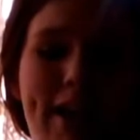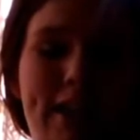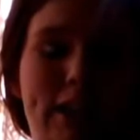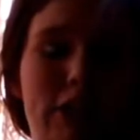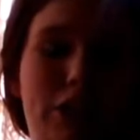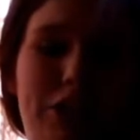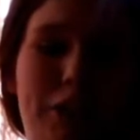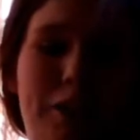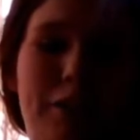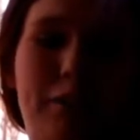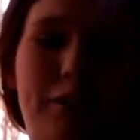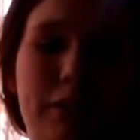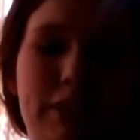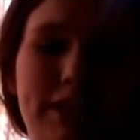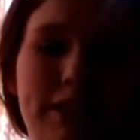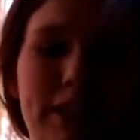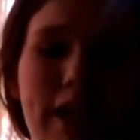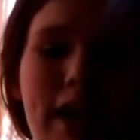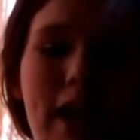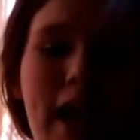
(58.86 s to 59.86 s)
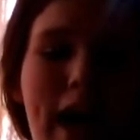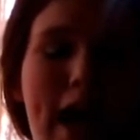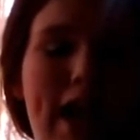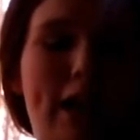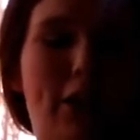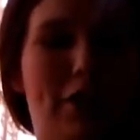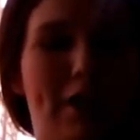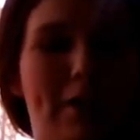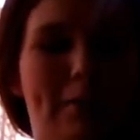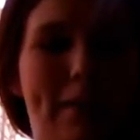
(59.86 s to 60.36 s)
that I'd
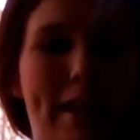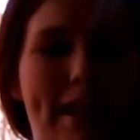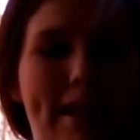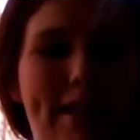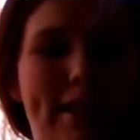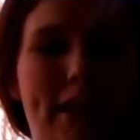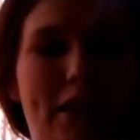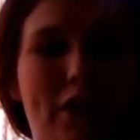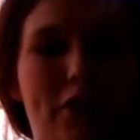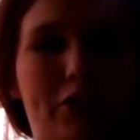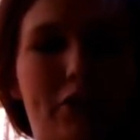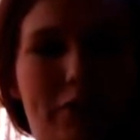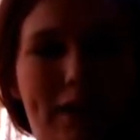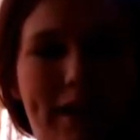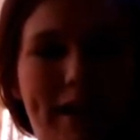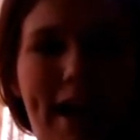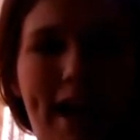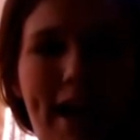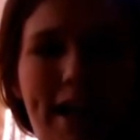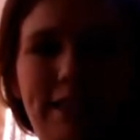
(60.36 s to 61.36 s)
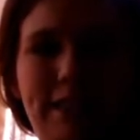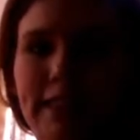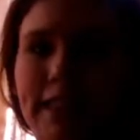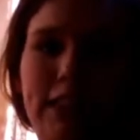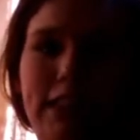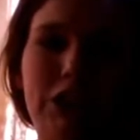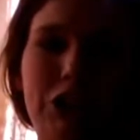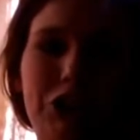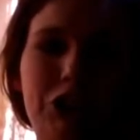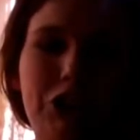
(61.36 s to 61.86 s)
already been in there 3 days
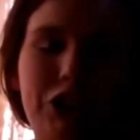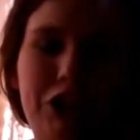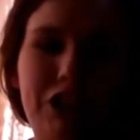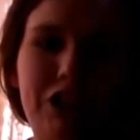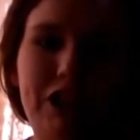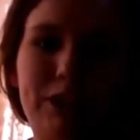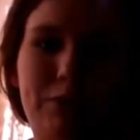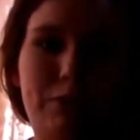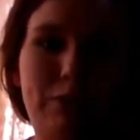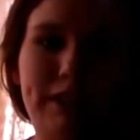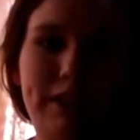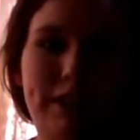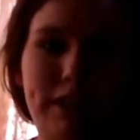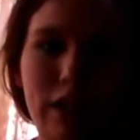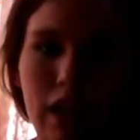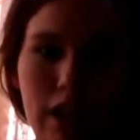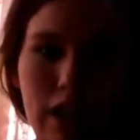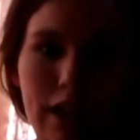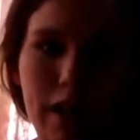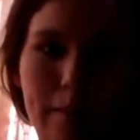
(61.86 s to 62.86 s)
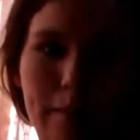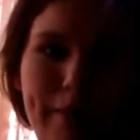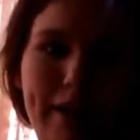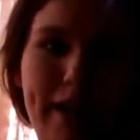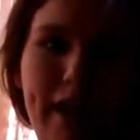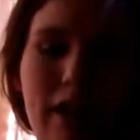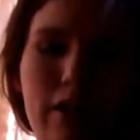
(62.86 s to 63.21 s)
and she just was not coming